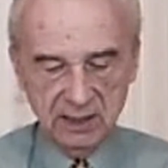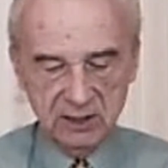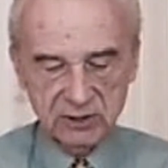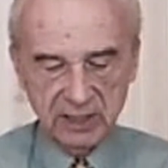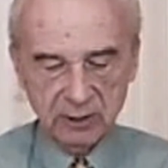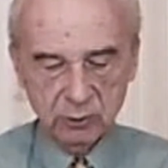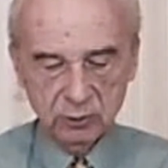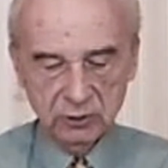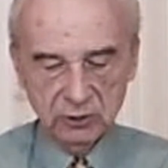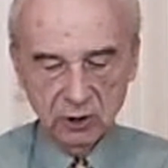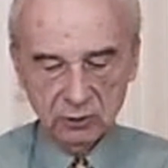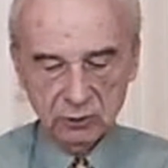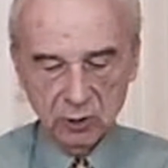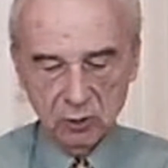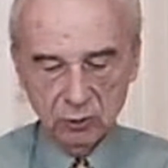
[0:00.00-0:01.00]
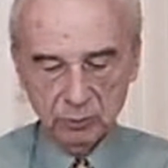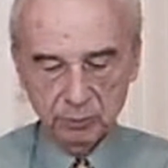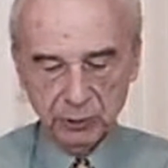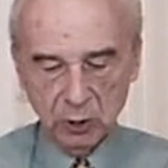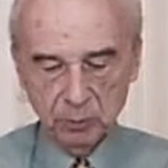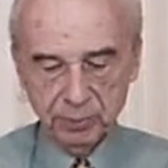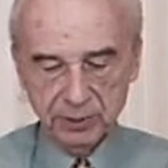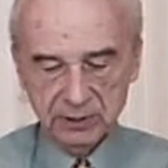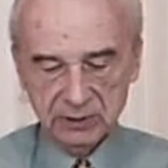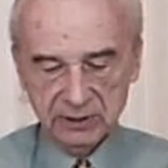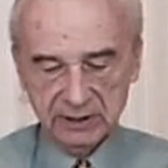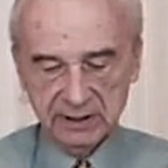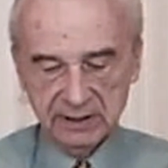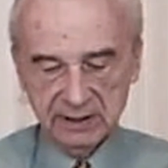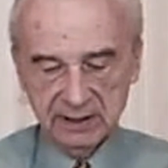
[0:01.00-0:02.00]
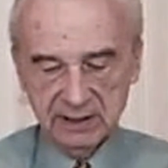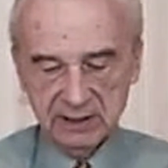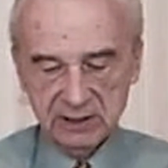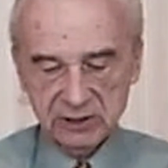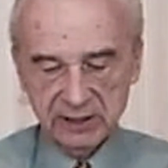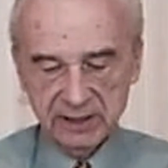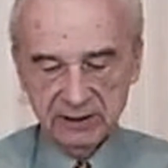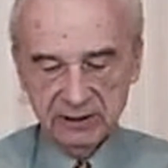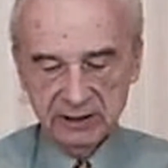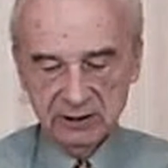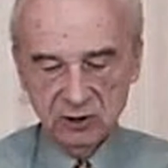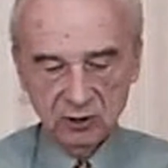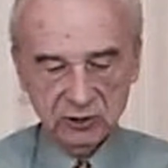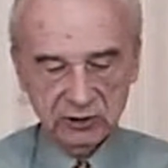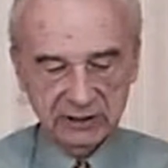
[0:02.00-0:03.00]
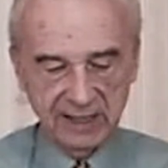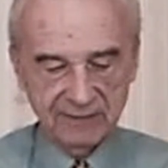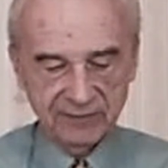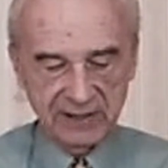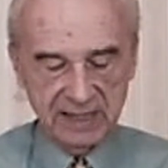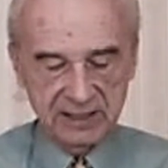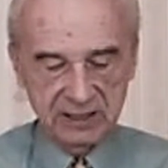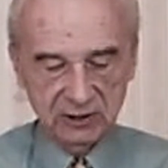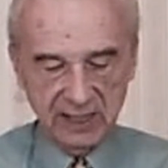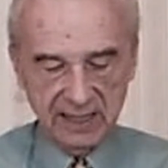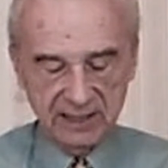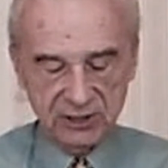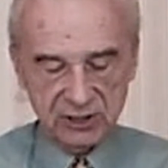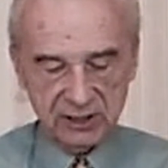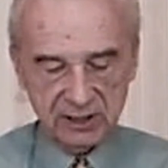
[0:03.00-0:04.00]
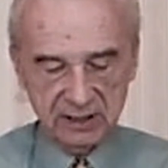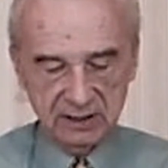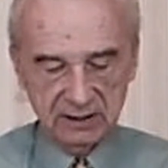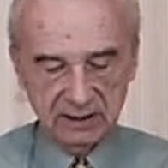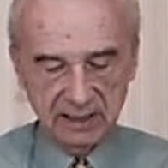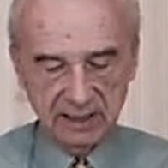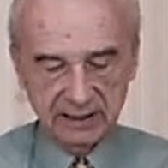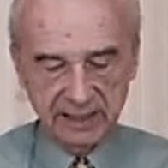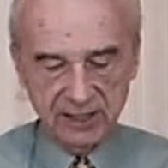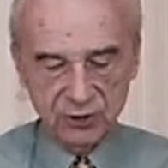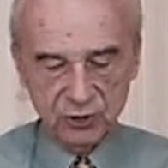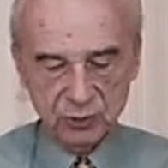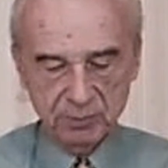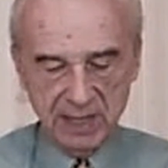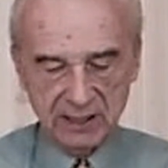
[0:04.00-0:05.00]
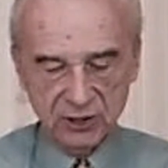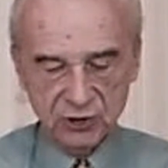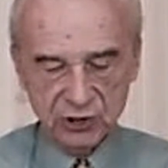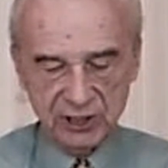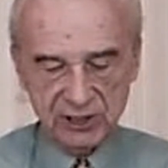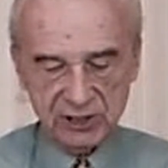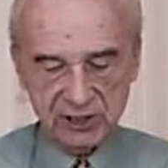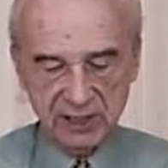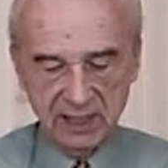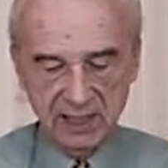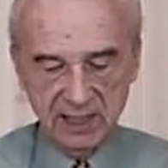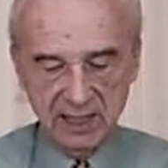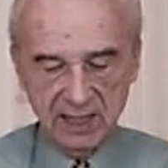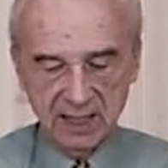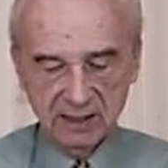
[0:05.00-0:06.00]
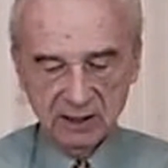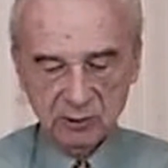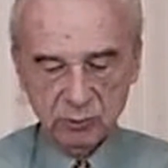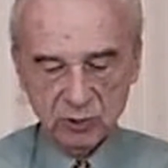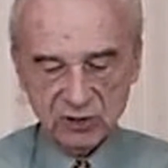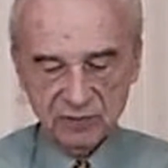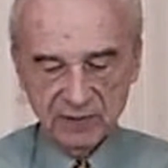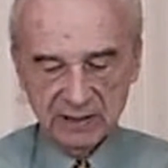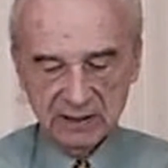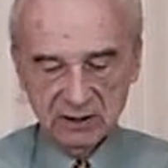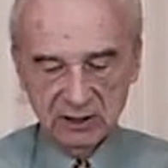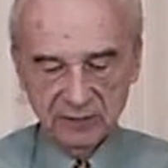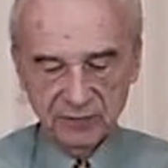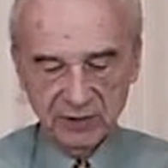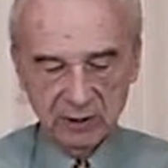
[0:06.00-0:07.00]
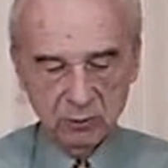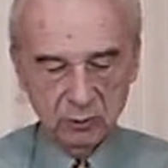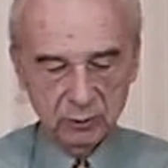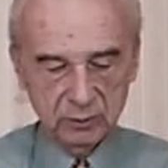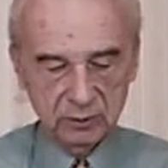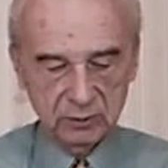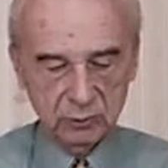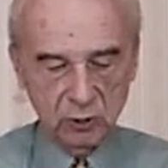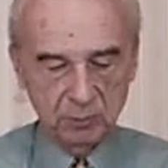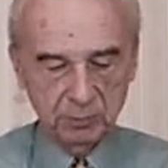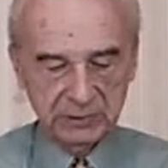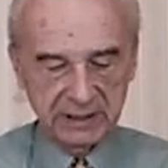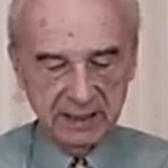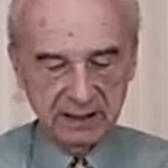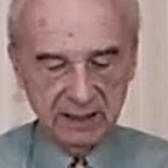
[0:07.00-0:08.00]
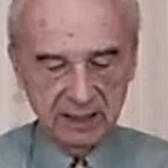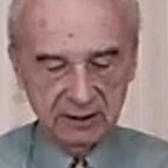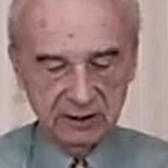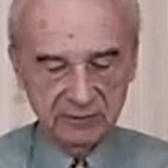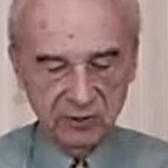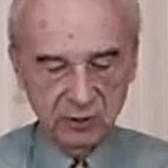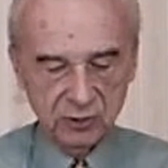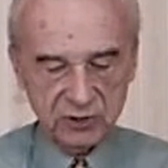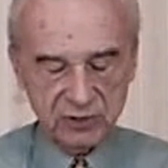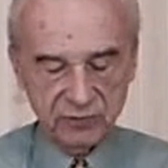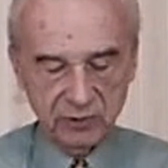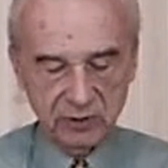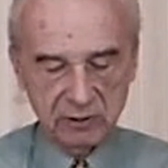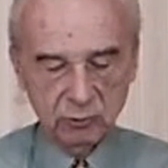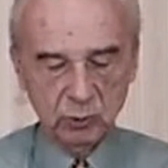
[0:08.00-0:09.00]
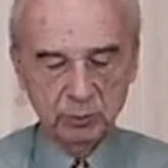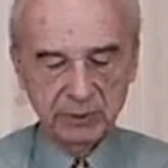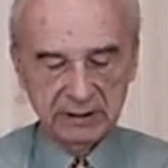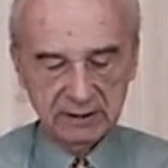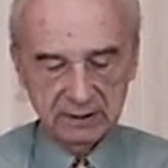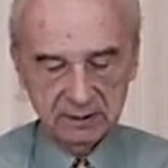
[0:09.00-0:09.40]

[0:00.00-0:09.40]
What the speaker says: They could not own property, they did not have any rights in arranged marriages, and it was very difficult to obtain a divorce for a woman.